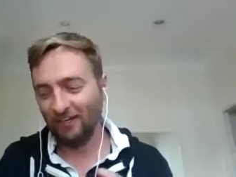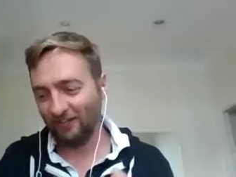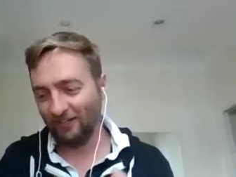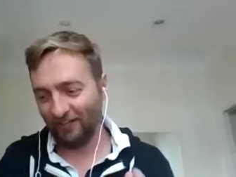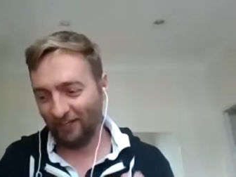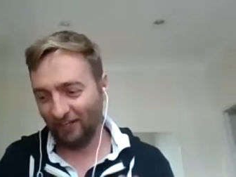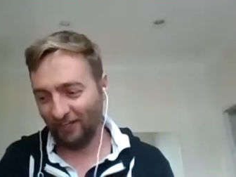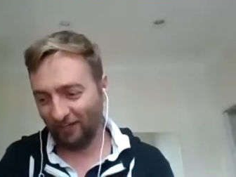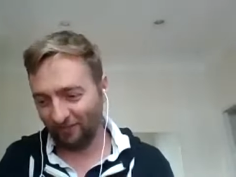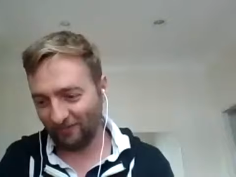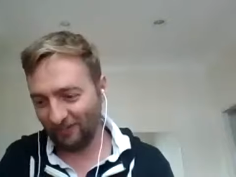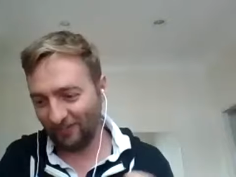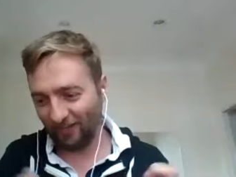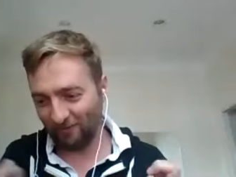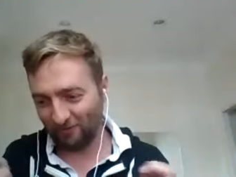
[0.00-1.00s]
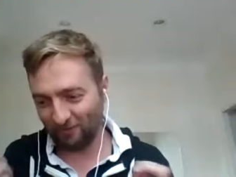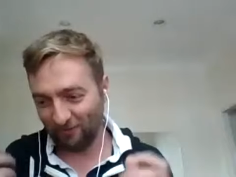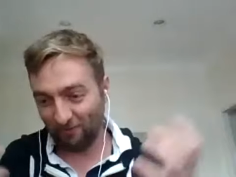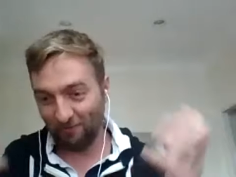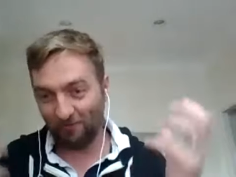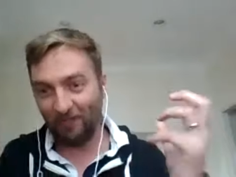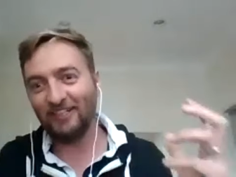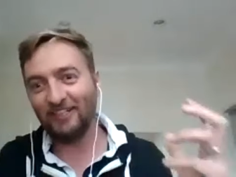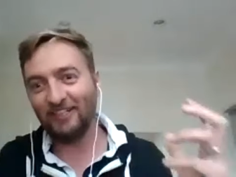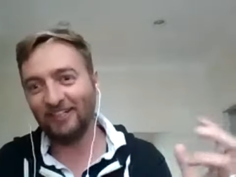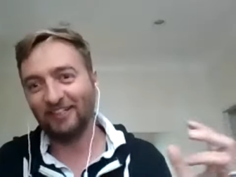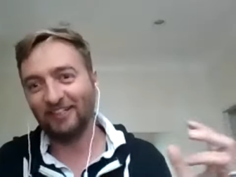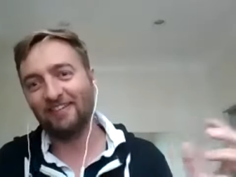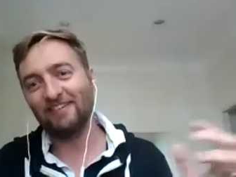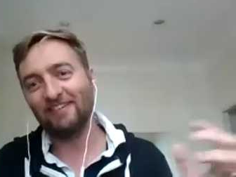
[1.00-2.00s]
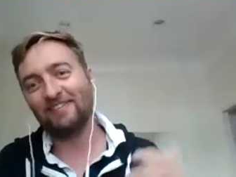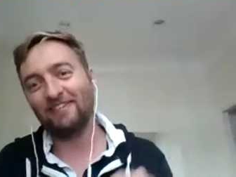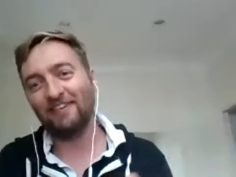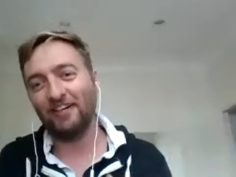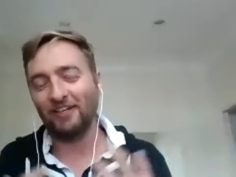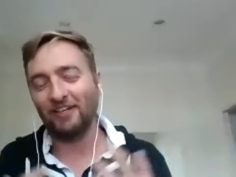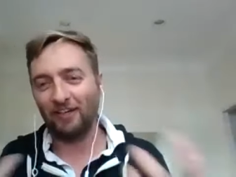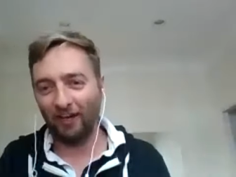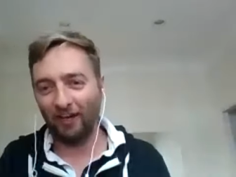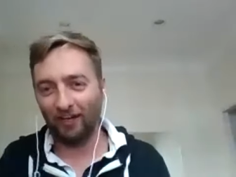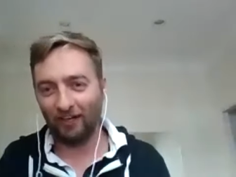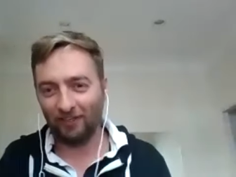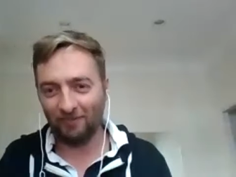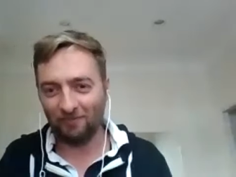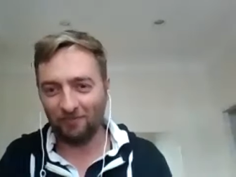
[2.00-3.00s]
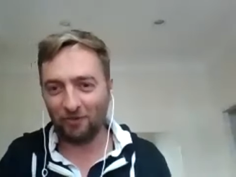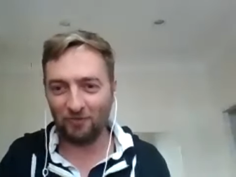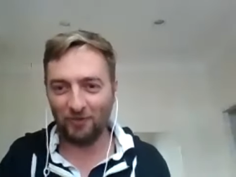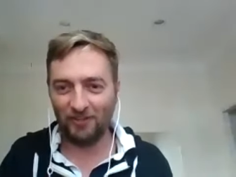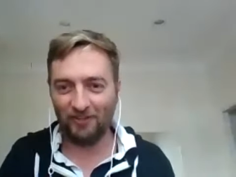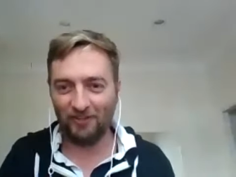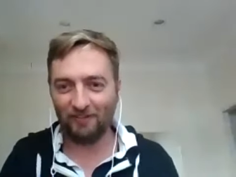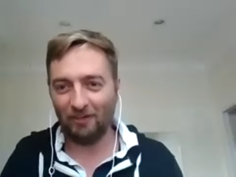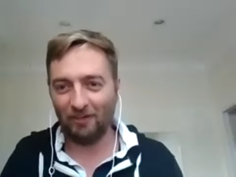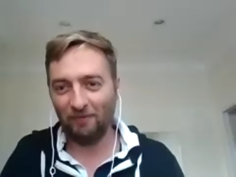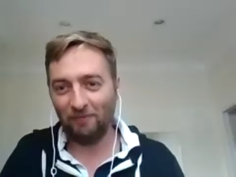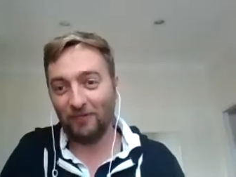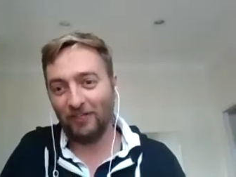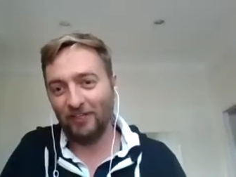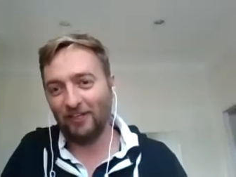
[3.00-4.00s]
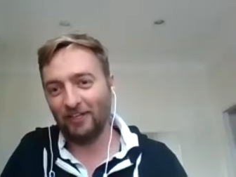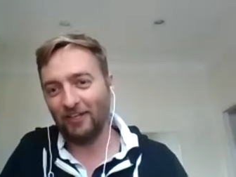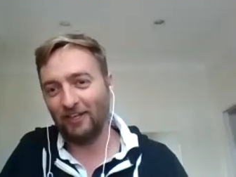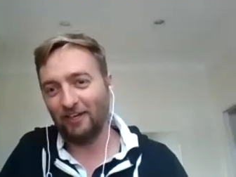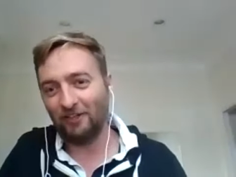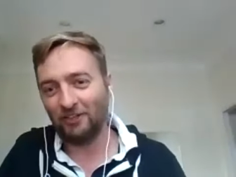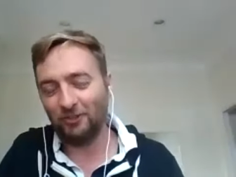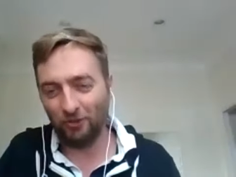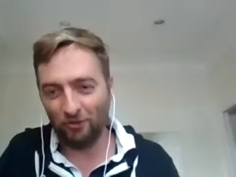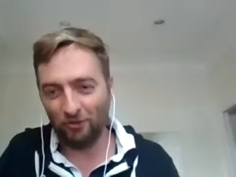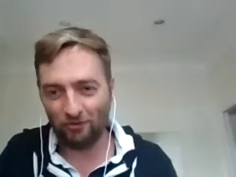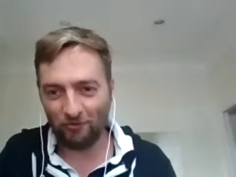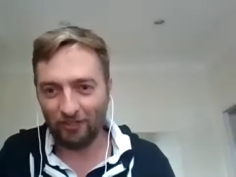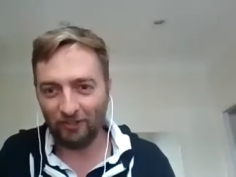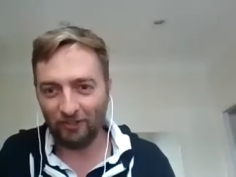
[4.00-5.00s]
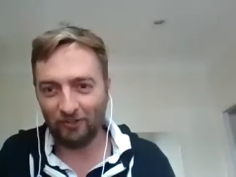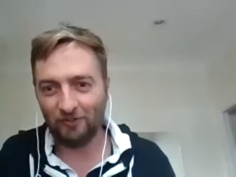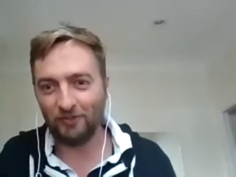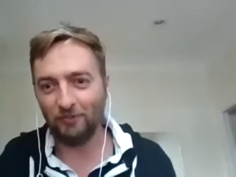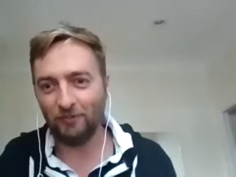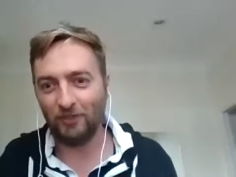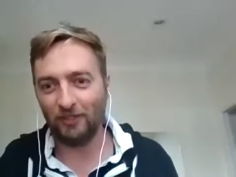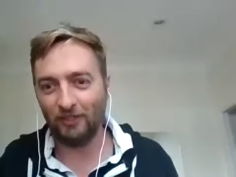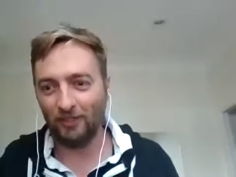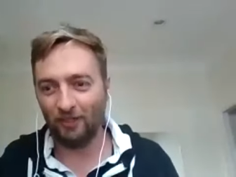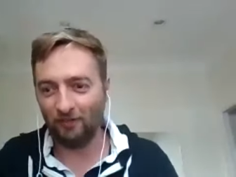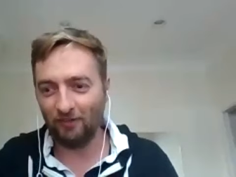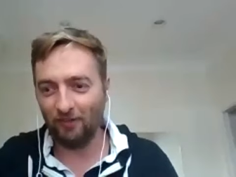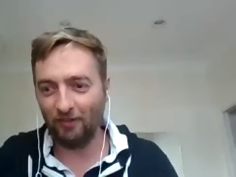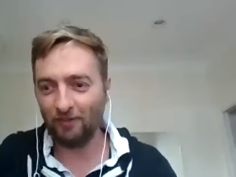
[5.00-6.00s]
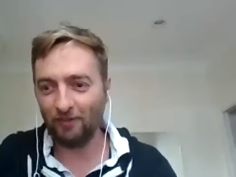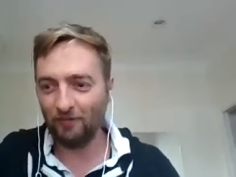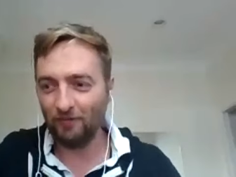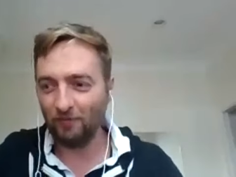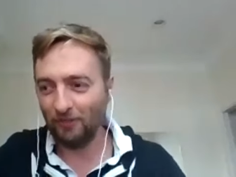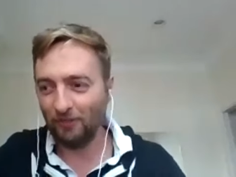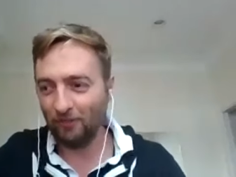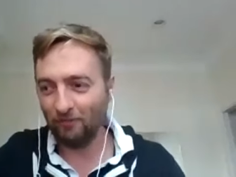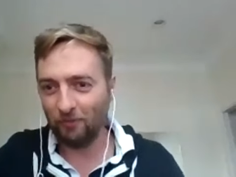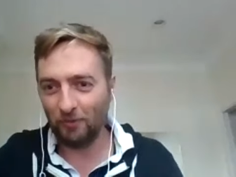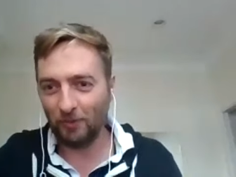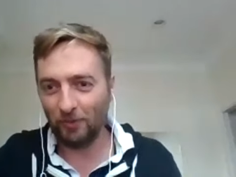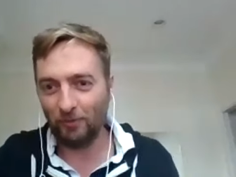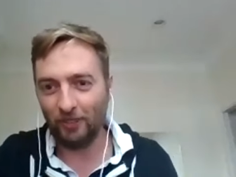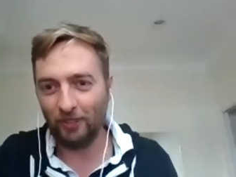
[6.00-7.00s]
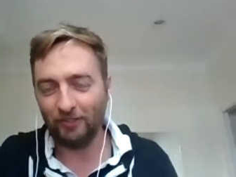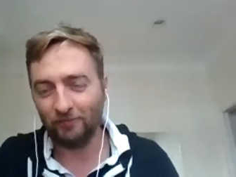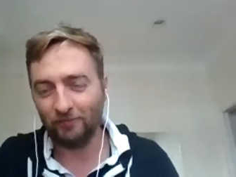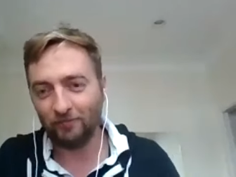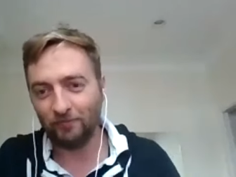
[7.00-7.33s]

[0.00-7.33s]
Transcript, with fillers: you know kind of demanding this like uh, investment in this company that they're a huge fan of and would love to would love to be a part of